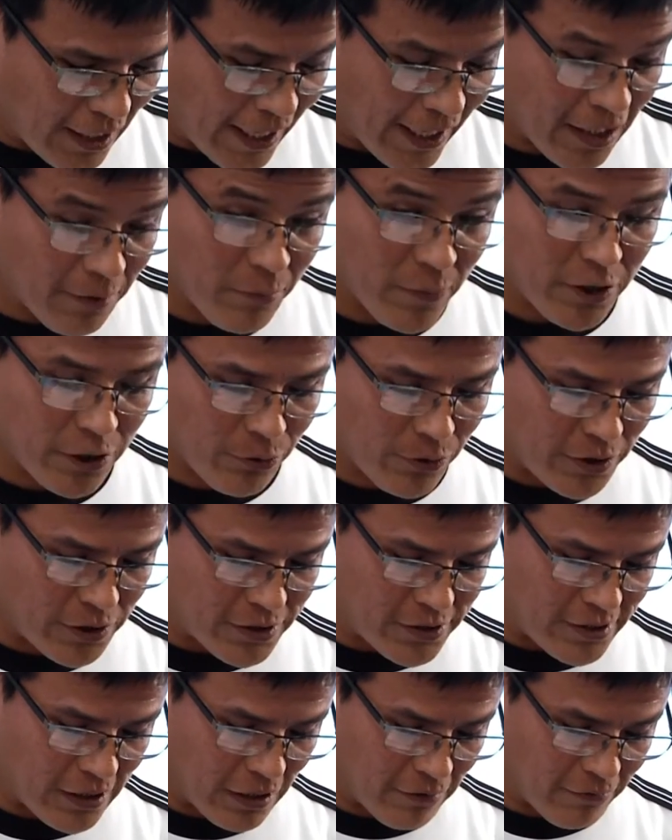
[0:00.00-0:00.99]
line
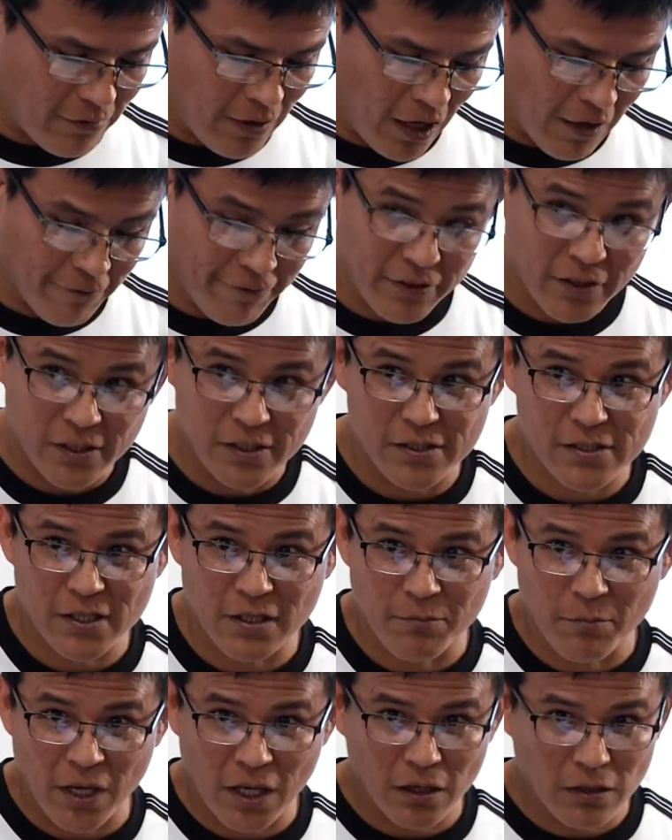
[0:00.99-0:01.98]
between self confidence
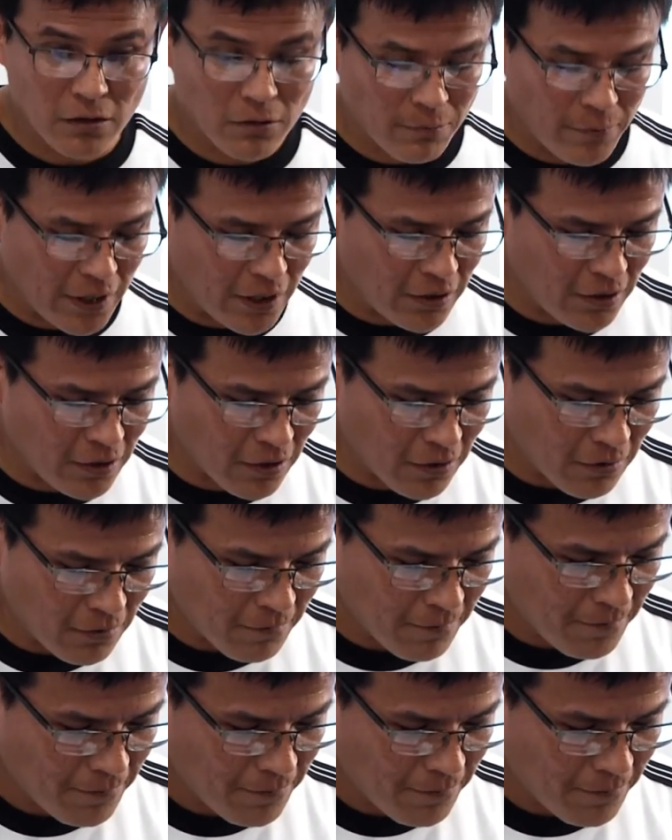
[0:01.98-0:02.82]
and megalomania.